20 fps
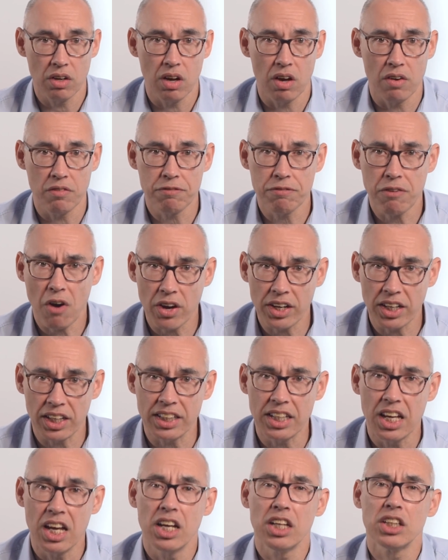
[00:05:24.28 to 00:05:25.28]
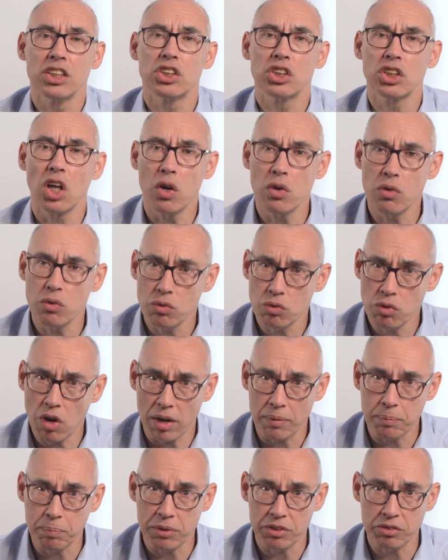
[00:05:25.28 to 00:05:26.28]
And finally, don't
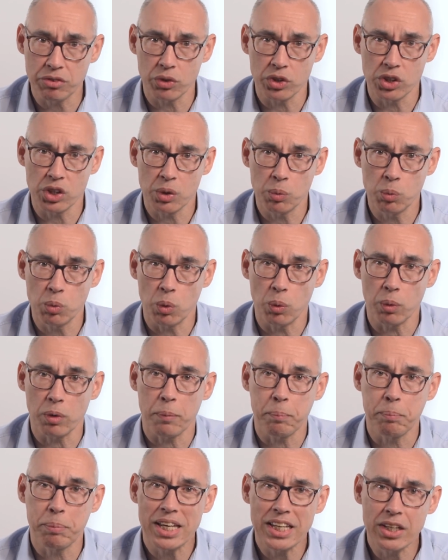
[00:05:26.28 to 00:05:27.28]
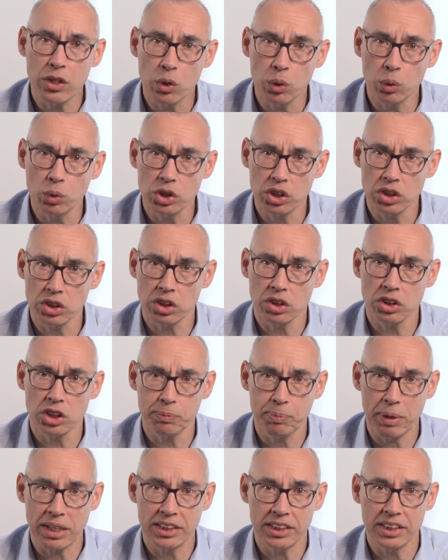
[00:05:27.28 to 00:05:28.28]
run before you can walk. Be cautious on
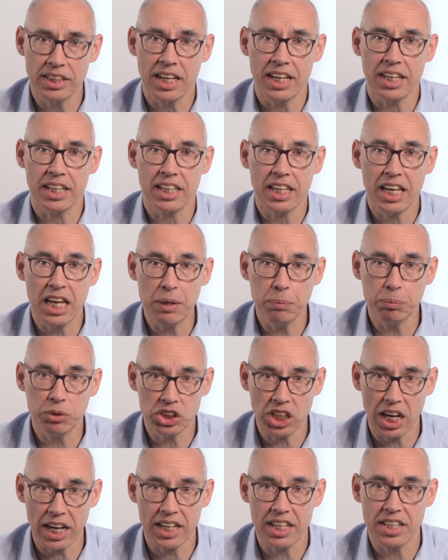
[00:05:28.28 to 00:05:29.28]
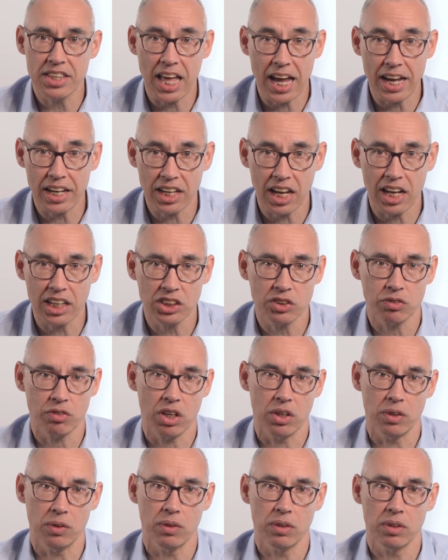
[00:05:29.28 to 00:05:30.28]
spending and keep checking that cash
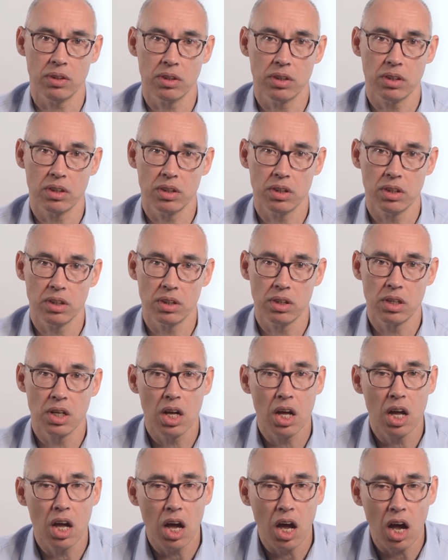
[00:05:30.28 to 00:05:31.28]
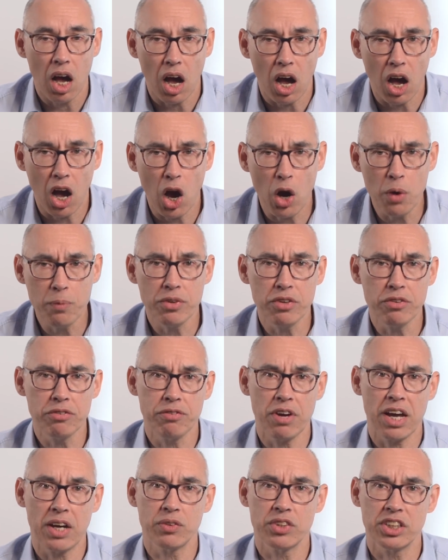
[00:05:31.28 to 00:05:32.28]
flow. I hope you
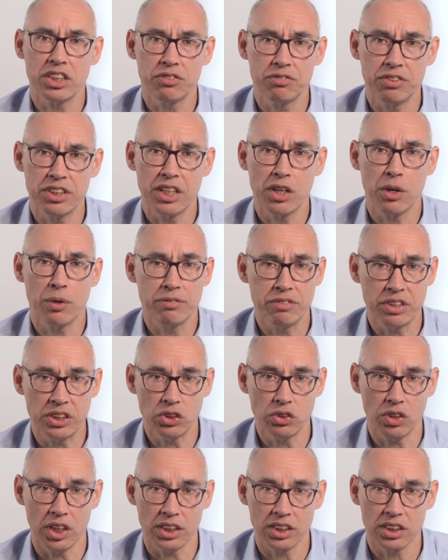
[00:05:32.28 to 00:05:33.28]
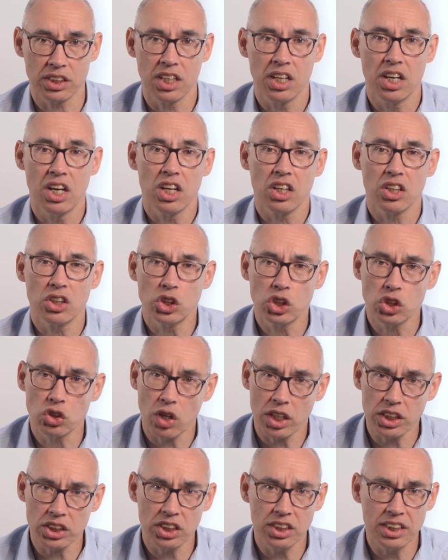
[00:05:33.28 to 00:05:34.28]
found this video of interest.
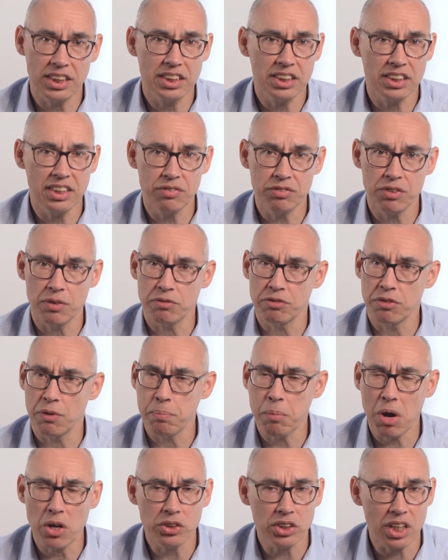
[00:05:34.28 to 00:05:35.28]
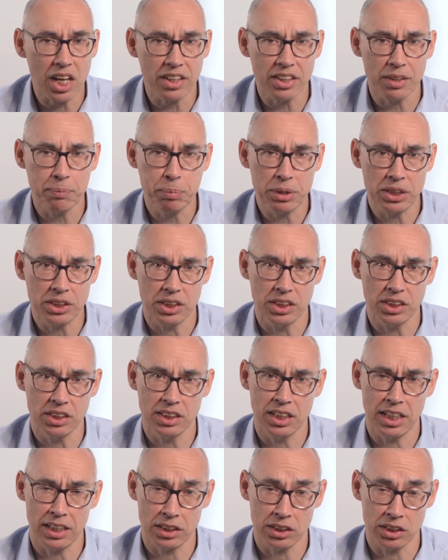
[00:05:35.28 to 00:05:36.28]
Construction is different from most other business
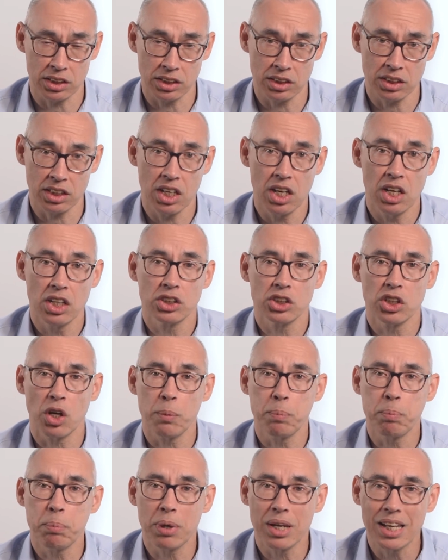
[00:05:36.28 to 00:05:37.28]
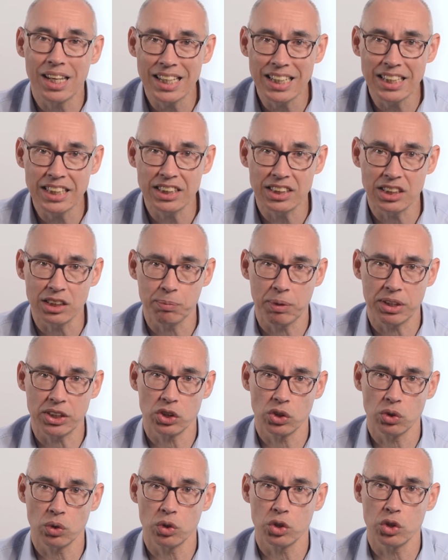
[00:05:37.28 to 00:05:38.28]
sectors, so please make
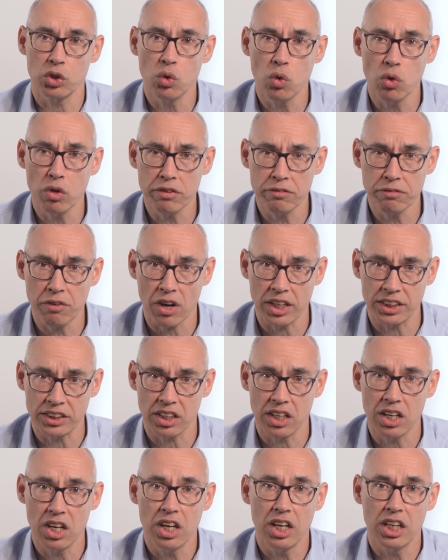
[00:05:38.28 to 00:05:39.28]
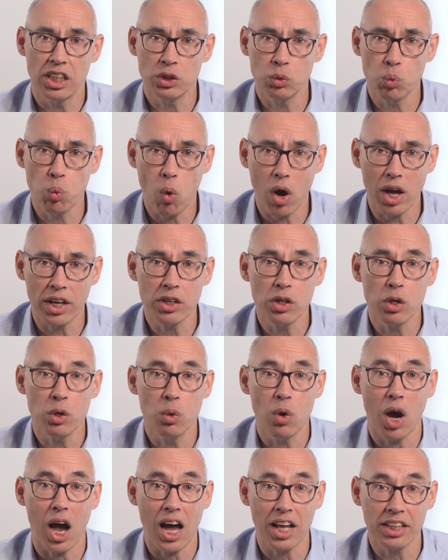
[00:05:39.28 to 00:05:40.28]
sure your advisor is one
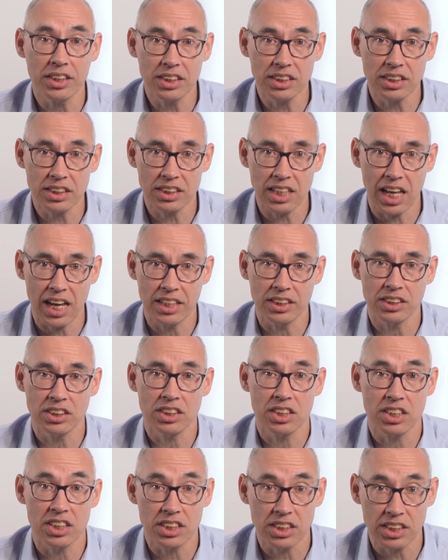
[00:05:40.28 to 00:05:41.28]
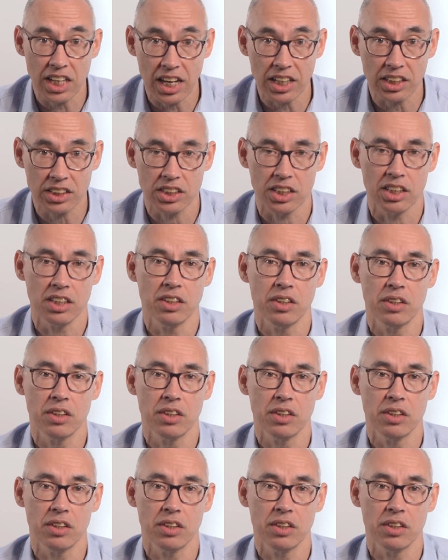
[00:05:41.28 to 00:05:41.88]
who understands the sector.